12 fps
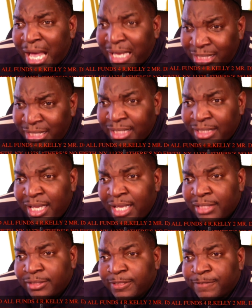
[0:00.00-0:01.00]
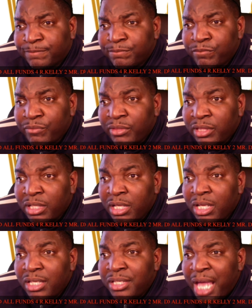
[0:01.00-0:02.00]
I did, yes.
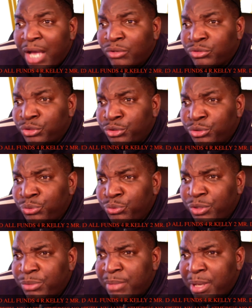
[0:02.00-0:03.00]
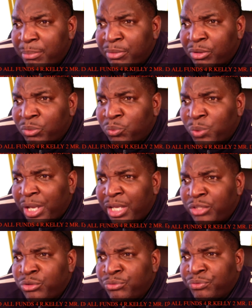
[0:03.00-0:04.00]
Now, do you remember where
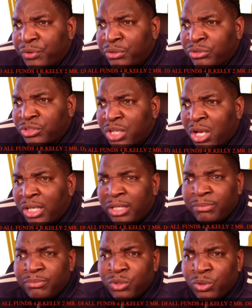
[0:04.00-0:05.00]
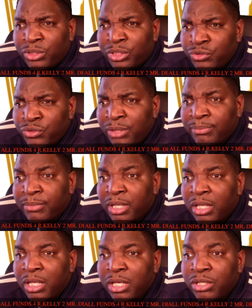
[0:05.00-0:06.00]
you first saw him during the trip?
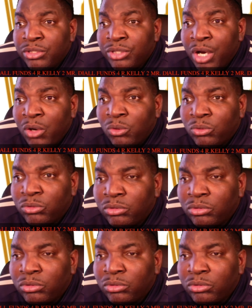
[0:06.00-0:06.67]
No.